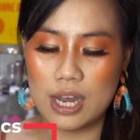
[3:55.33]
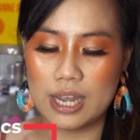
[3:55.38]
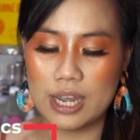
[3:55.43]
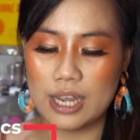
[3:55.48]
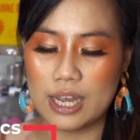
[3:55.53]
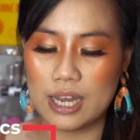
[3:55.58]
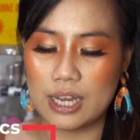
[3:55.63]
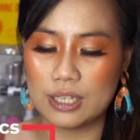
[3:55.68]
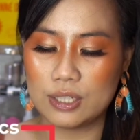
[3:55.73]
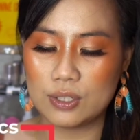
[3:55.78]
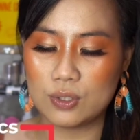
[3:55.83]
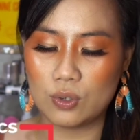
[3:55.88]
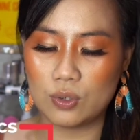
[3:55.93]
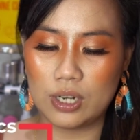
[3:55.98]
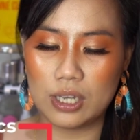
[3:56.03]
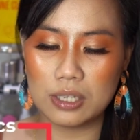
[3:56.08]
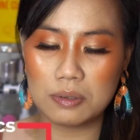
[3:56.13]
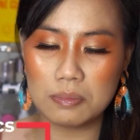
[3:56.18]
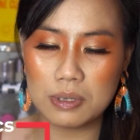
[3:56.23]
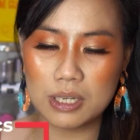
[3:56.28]
Ayan. So
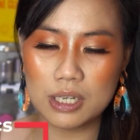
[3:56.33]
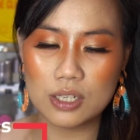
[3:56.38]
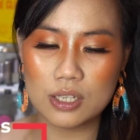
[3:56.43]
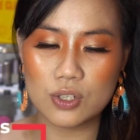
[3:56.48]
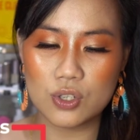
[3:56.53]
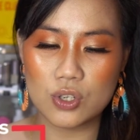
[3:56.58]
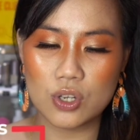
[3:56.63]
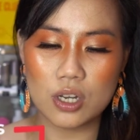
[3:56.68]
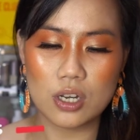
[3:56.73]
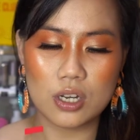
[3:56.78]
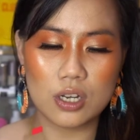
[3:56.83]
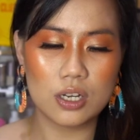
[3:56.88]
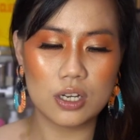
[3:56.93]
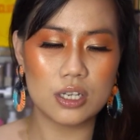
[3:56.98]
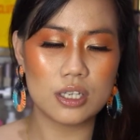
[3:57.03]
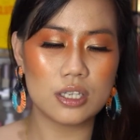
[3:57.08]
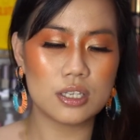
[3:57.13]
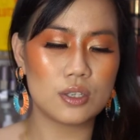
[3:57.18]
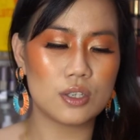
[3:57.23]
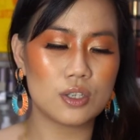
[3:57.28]
let me
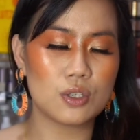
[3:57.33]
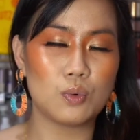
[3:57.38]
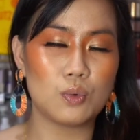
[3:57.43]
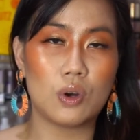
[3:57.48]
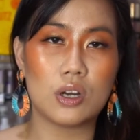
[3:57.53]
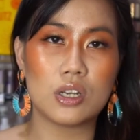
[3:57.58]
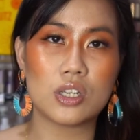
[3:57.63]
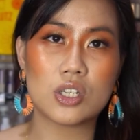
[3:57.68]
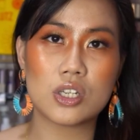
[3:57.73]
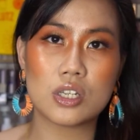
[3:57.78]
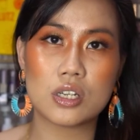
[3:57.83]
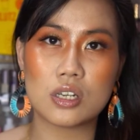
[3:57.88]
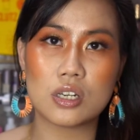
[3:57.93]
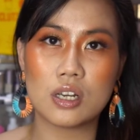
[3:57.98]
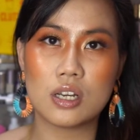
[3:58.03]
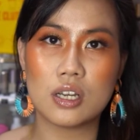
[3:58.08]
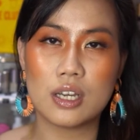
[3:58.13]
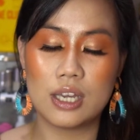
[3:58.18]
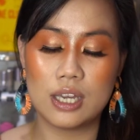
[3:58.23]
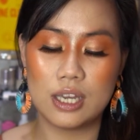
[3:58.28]
just swatch
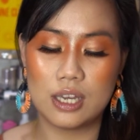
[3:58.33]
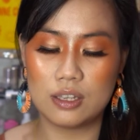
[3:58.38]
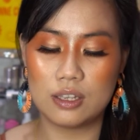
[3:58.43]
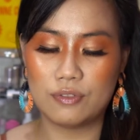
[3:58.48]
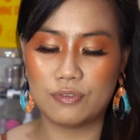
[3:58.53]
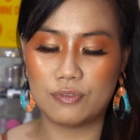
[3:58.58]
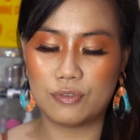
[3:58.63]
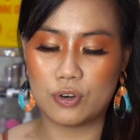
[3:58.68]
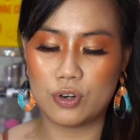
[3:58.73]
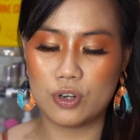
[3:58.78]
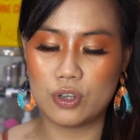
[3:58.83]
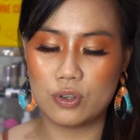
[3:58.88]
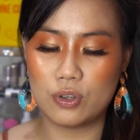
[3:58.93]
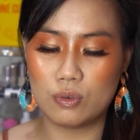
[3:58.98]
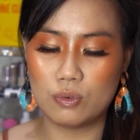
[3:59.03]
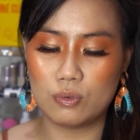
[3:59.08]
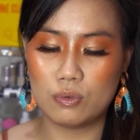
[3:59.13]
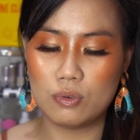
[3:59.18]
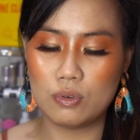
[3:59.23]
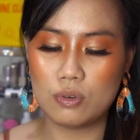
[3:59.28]
it for
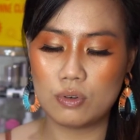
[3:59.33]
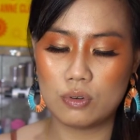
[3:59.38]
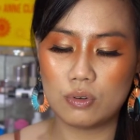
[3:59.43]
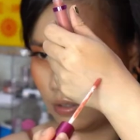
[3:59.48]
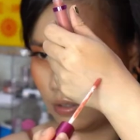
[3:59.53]
you.